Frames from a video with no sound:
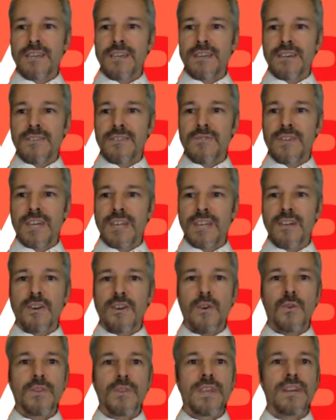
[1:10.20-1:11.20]
You can
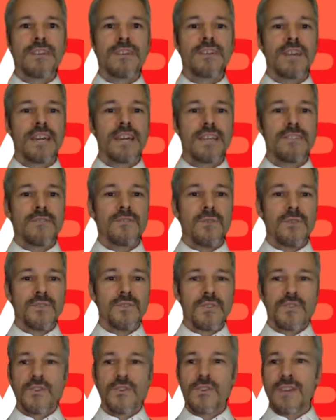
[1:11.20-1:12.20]
go there and also
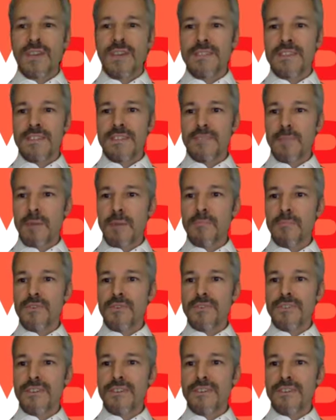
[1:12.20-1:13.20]
join us as a
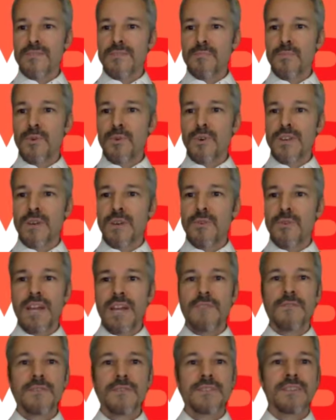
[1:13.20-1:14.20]
member, uh, support our
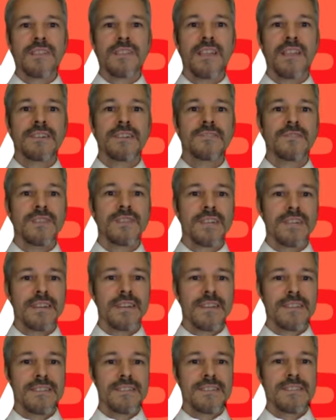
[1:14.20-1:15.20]
efforts like today,
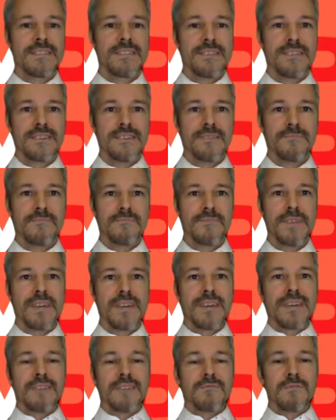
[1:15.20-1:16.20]
and um,
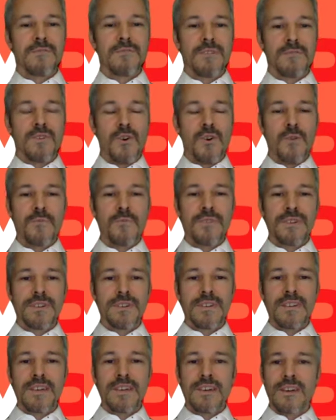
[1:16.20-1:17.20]
we will
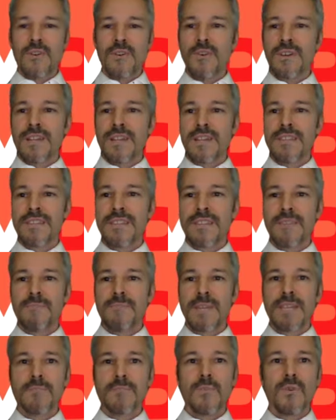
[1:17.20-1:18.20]
hopefully organize
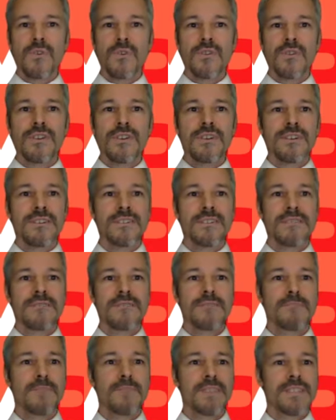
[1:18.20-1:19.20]
many more uh,
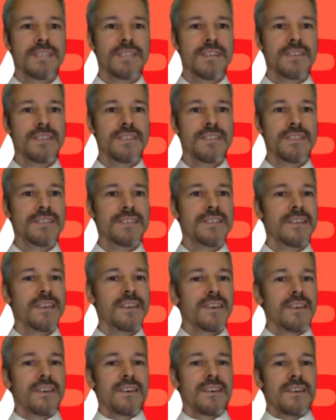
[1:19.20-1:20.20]
presentations.
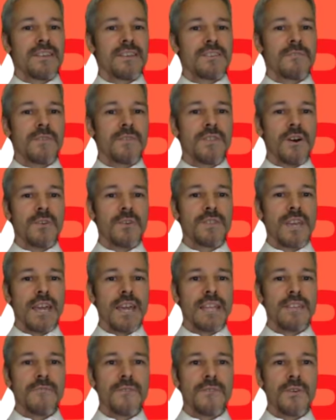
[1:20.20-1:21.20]
So without
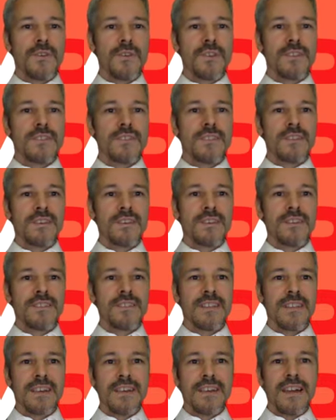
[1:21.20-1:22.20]
any further de uh,
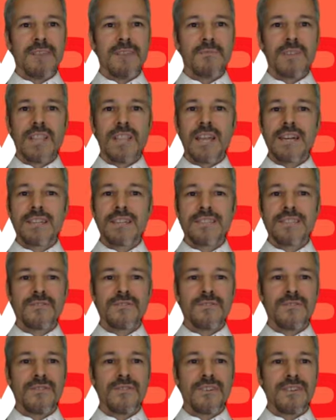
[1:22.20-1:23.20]
delay, I would like
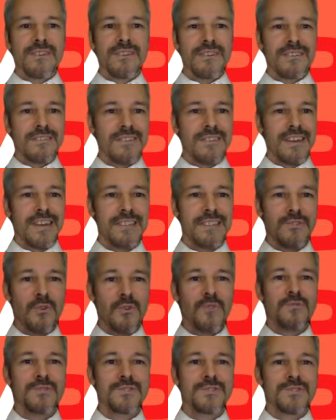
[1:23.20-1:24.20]
to uh, hand
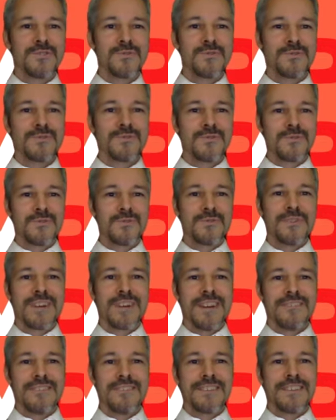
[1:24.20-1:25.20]
over to, to you,
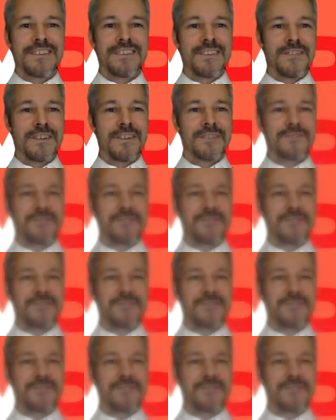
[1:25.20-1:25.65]
Kara. Thank you